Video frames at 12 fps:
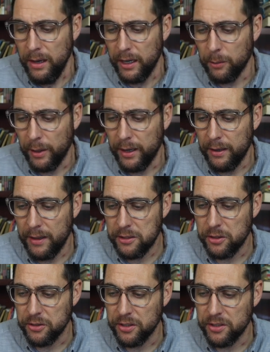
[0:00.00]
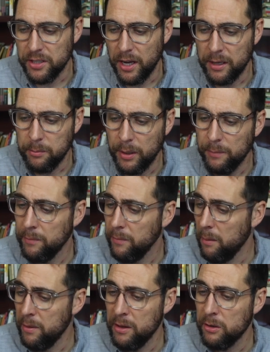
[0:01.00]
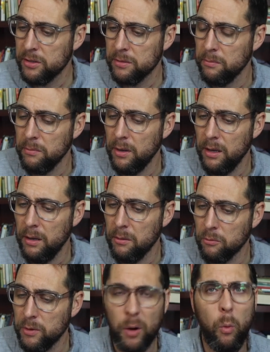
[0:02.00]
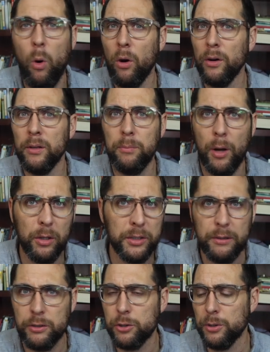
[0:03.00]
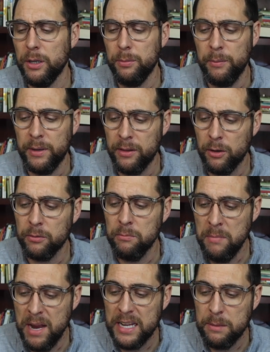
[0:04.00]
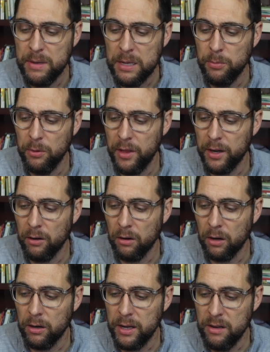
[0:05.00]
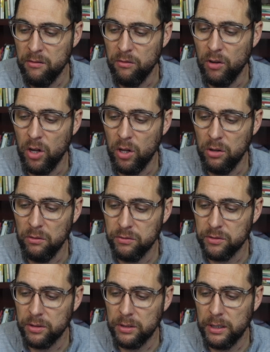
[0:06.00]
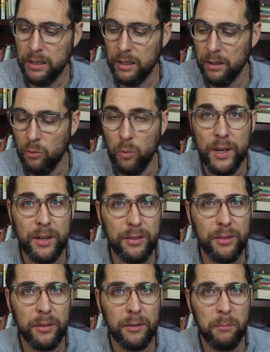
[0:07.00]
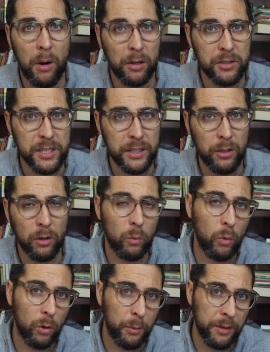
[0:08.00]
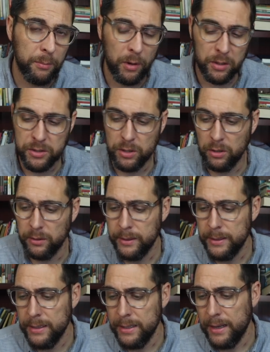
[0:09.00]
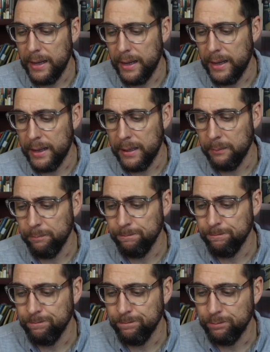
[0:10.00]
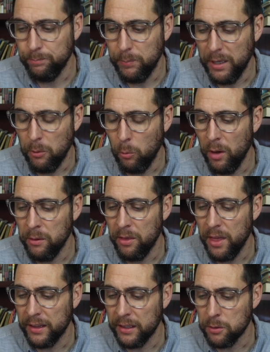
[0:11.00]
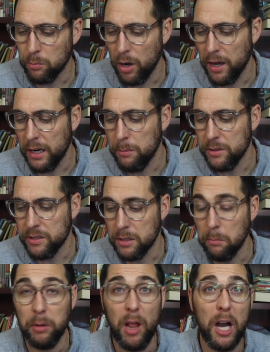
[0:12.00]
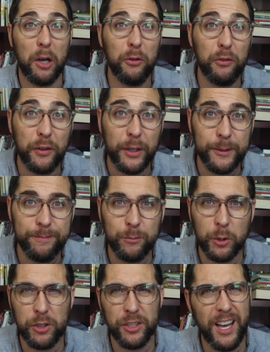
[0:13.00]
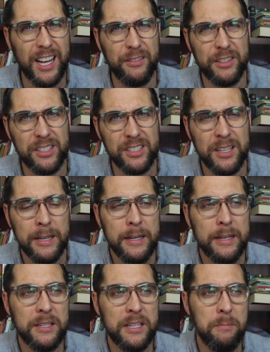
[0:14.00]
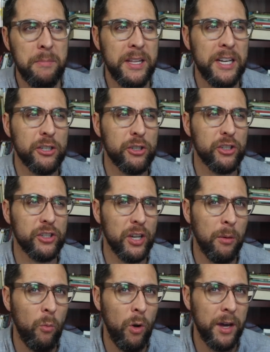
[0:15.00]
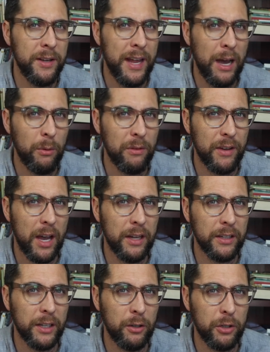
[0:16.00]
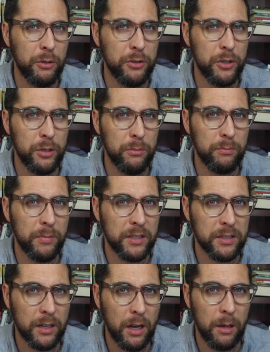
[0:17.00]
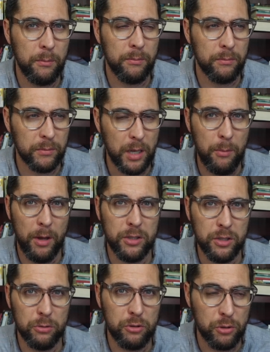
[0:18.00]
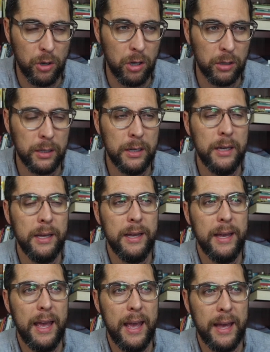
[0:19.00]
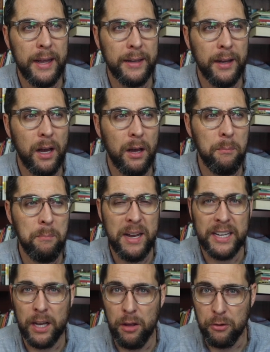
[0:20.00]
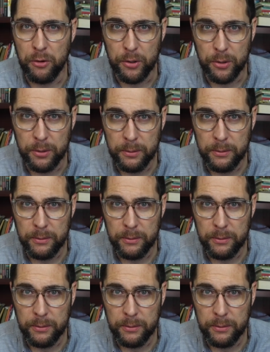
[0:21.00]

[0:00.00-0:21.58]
anyway, that's just an aside. But I mean, there's Rick Warren, Paul David Tripp. I mean, there's many people that are involved uh, with Mars Hill or were with Mars Hill. Um, but one thing that's brought up is the blogosphere, which kind of has diminished somewhat. Now we've got, you know, YouTube that's come, come on so strong and uh, many other